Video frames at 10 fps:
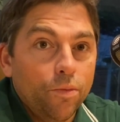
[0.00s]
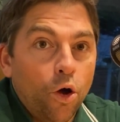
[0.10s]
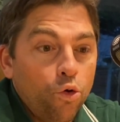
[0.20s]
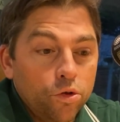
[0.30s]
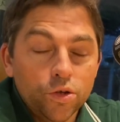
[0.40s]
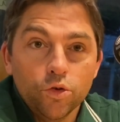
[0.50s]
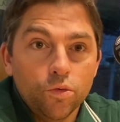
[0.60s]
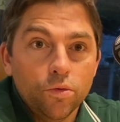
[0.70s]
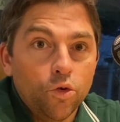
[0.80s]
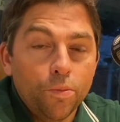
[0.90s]
owners who
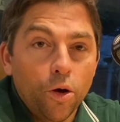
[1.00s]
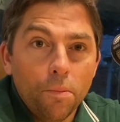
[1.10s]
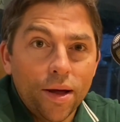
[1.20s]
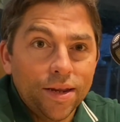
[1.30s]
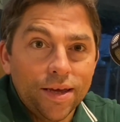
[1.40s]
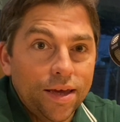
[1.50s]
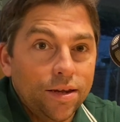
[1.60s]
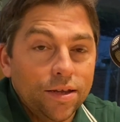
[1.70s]
put money in.